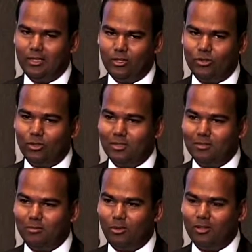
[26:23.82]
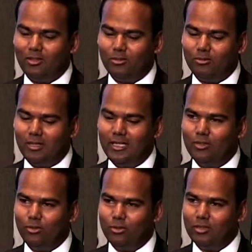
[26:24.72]
So it is important to read
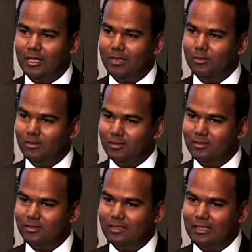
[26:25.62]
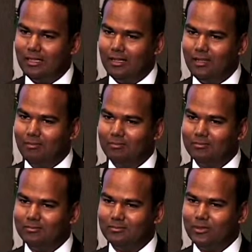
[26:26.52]
those labels um,
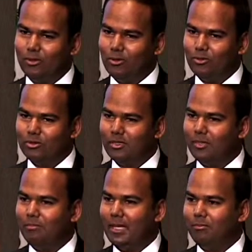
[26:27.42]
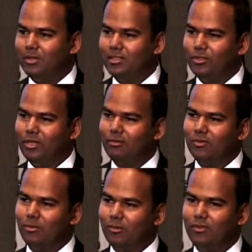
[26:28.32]
or those little pamphlets you get
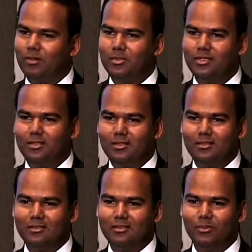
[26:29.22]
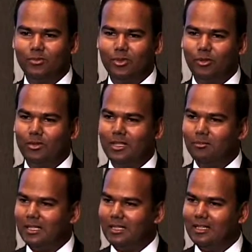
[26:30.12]
from your pharmacist when you get a
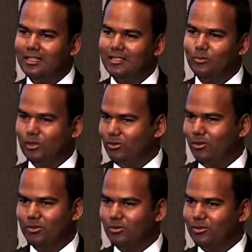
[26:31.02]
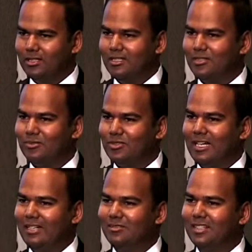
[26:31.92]
medication with all those lists of
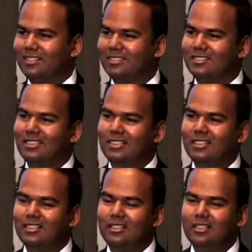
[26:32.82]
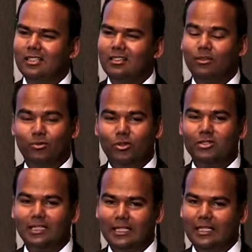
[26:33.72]
side effects.
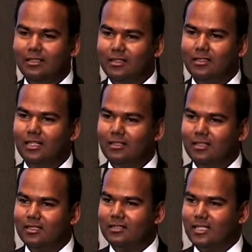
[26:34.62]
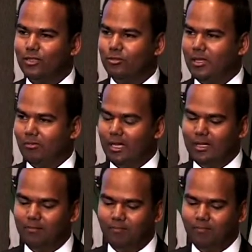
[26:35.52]
Unfortunately, that, that does need to be read.